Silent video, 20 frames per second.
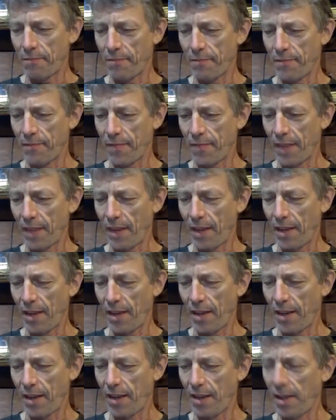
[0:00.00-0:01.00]

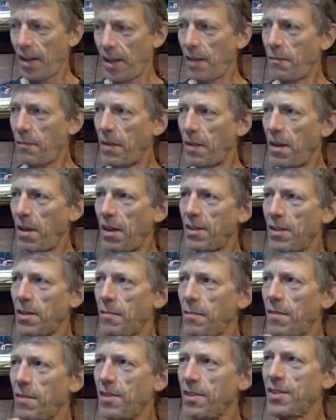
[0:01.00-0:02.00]
It's
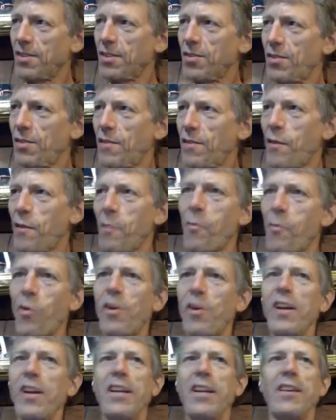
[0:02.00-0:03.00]
a sort of a
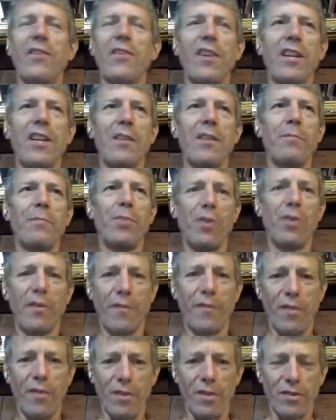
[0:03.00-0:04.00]
more integrated,
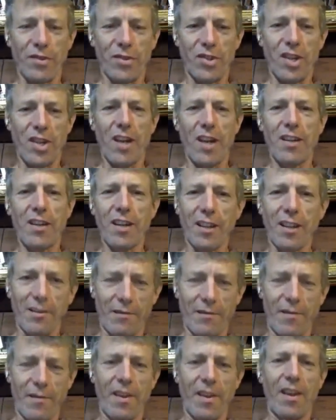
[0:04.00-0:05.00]
beautiful sonic
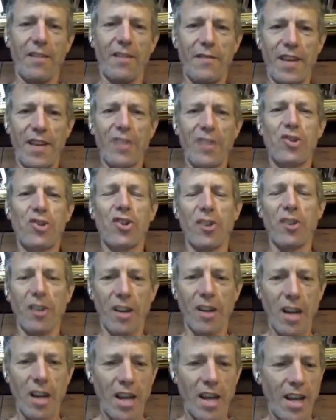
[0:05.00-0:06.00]

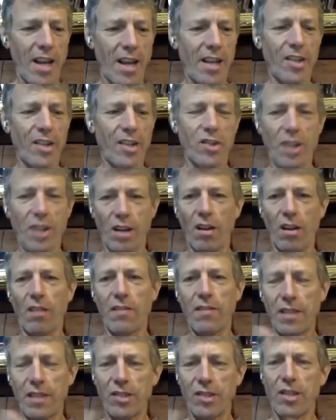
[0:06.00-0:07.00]
adventure, and it's got all
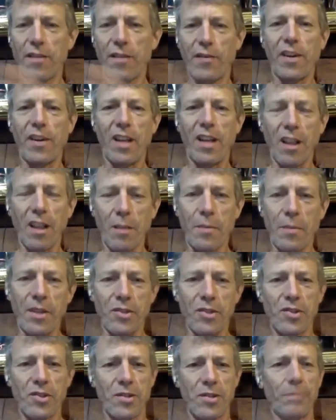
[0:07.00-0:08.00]
of these different
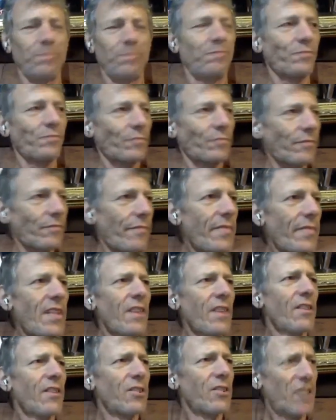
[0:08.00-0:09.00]
elements.
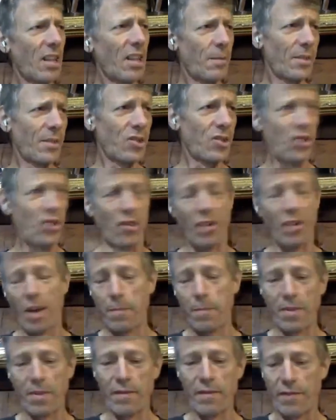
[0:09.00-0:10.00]
Those elements showed
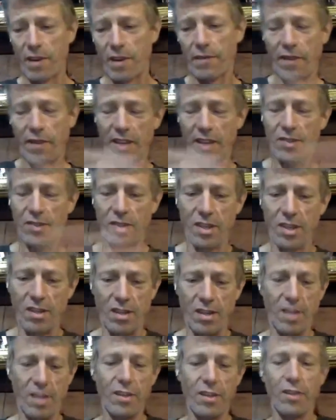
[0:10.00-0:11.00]
up in Fuckfest
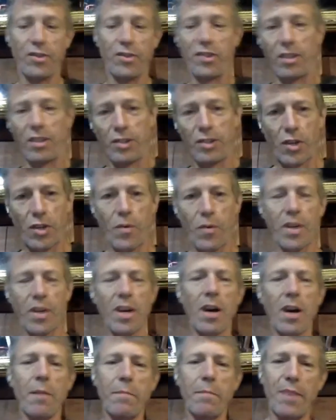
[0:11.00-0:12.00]
and are still
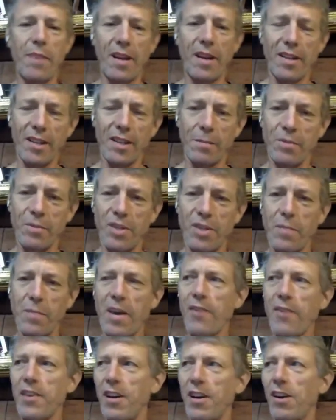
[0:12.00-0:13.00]
showing up, but
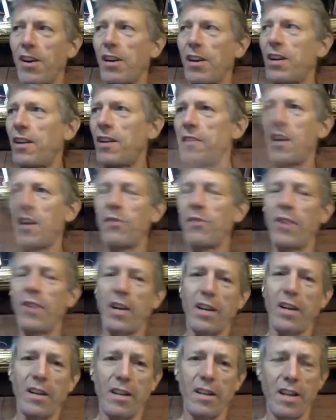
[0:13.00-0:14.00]
somehow the arc on that
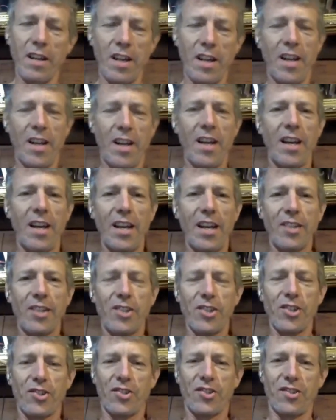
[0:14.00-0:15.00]
record, it
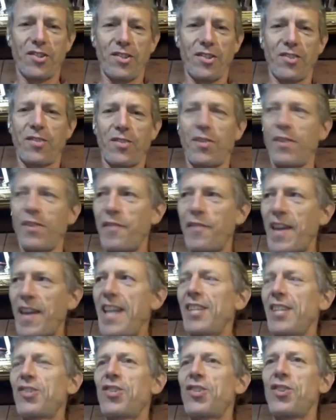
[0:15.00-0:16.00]
just sort of
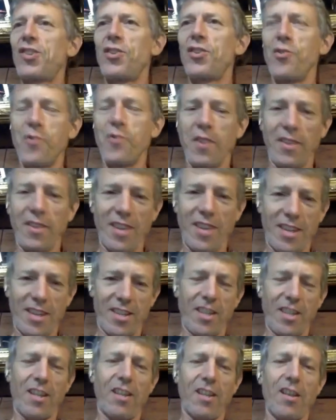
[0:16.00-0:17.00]
hits you
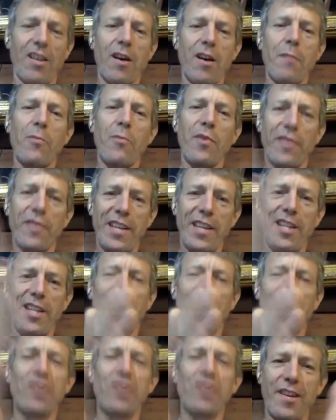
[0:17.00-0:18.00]
like a club with
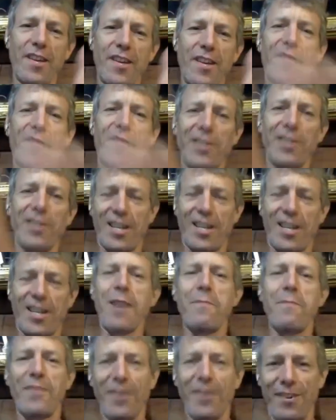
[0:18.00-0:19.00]
each different
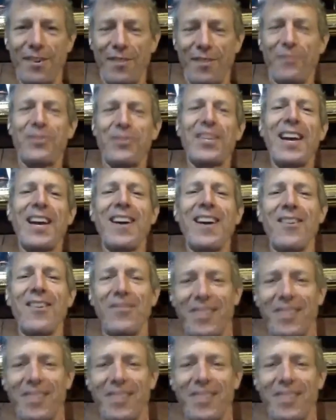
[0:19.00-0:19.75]
type of sound,